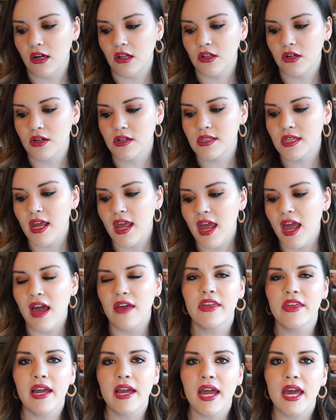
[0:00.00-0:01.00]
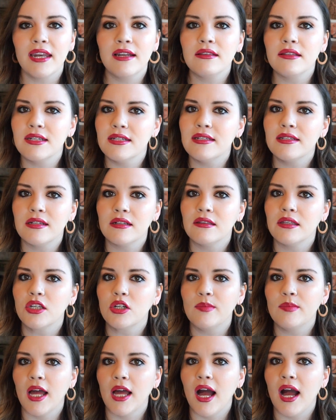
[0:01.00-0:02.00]
I think I had it listed a
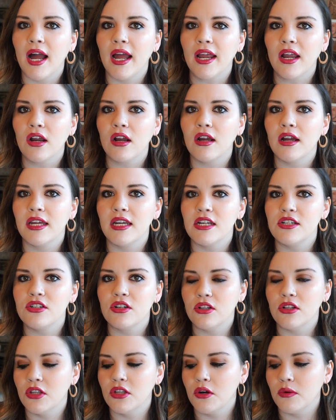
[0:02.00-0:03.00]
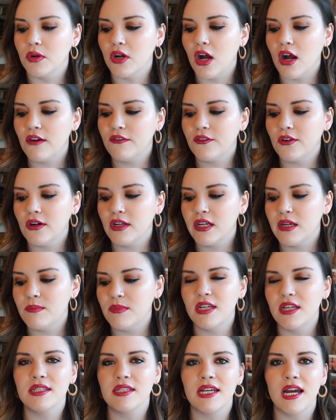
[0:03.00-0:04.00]
little bit higher and I took a lower offer on
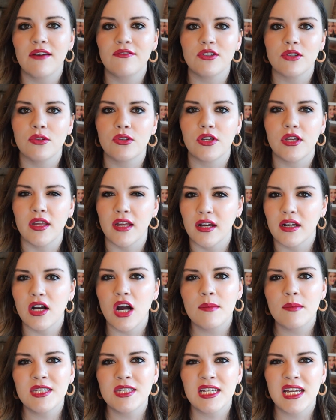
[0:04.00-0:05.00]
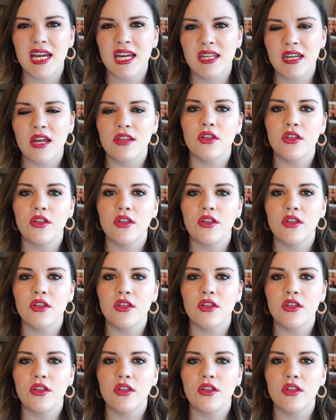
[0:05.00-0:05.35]
it because after looking at comps again,